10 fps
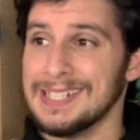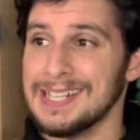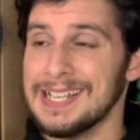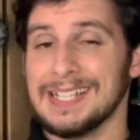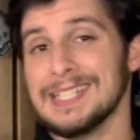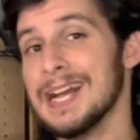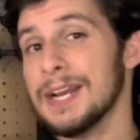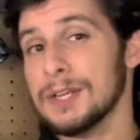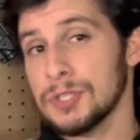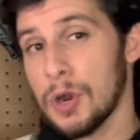It's not a
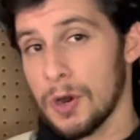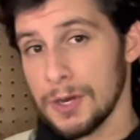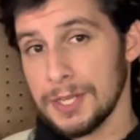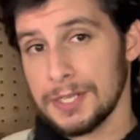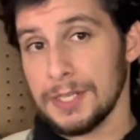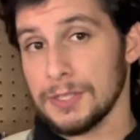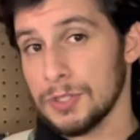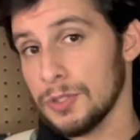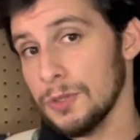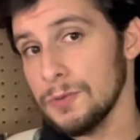Target
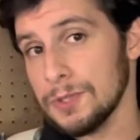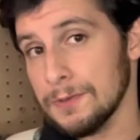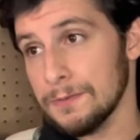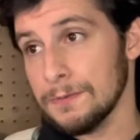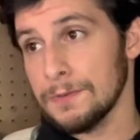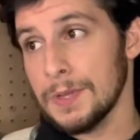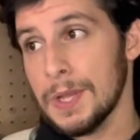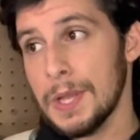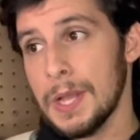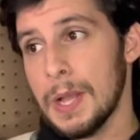exclusive,
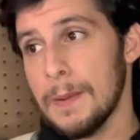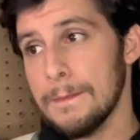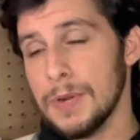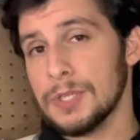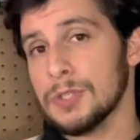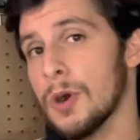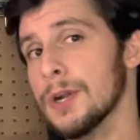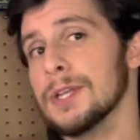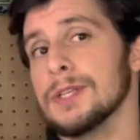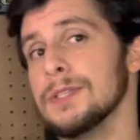but
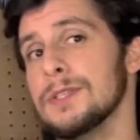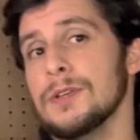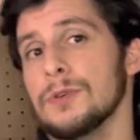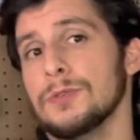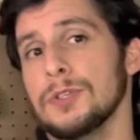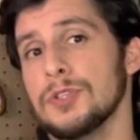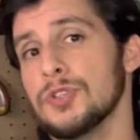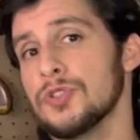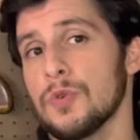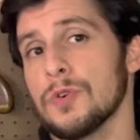Target is the only
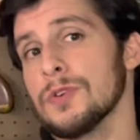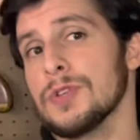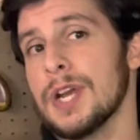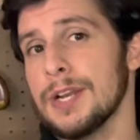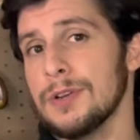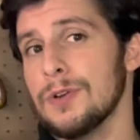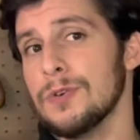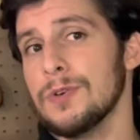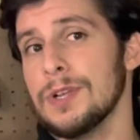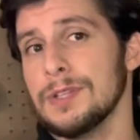store that I
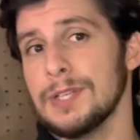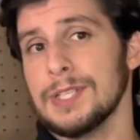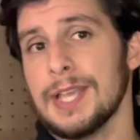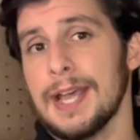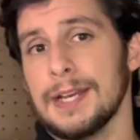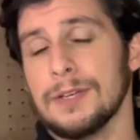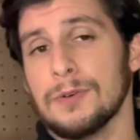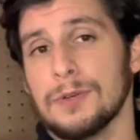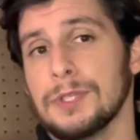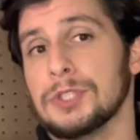know that has had it
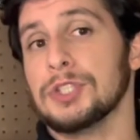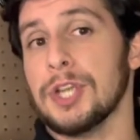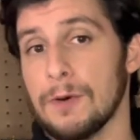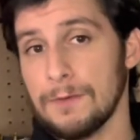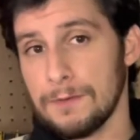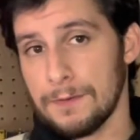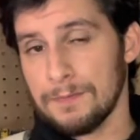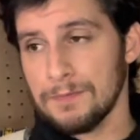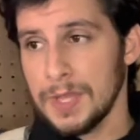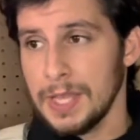on its shelf.
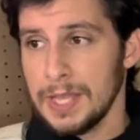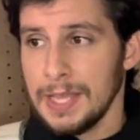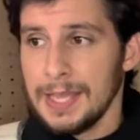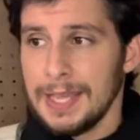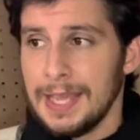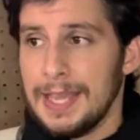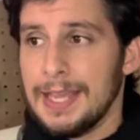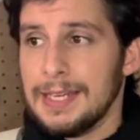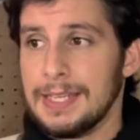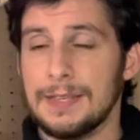
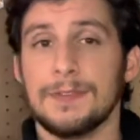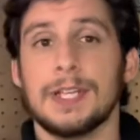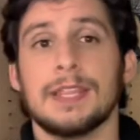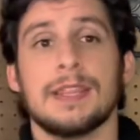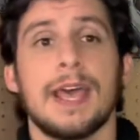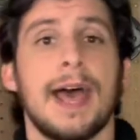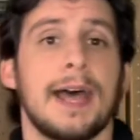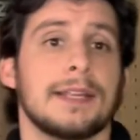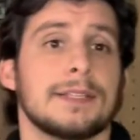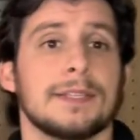And even at
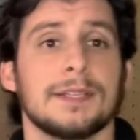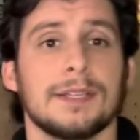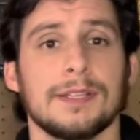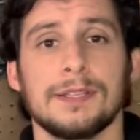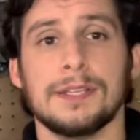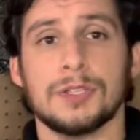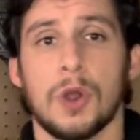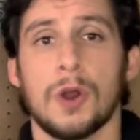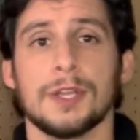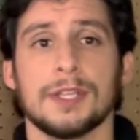that, the
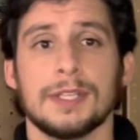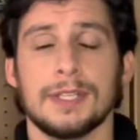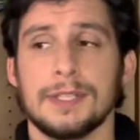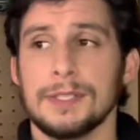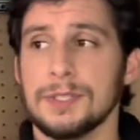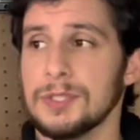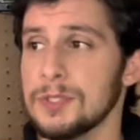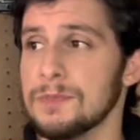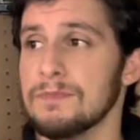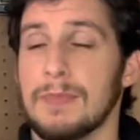Target that
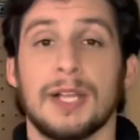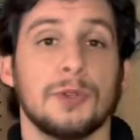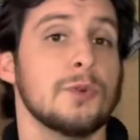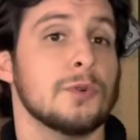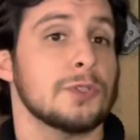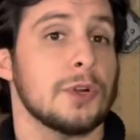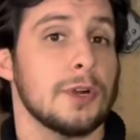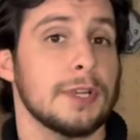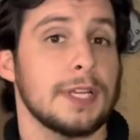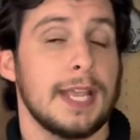is my local
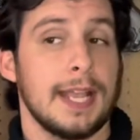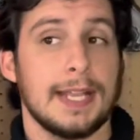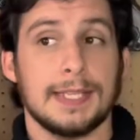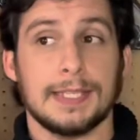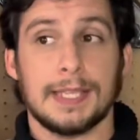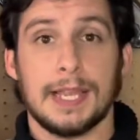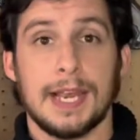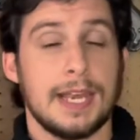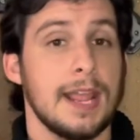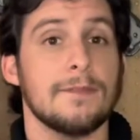Target has
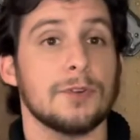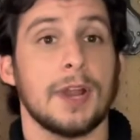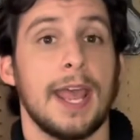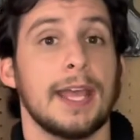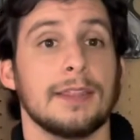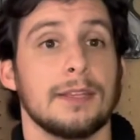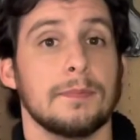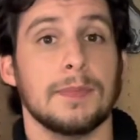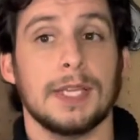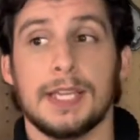never had them
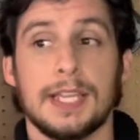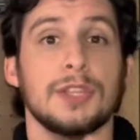in the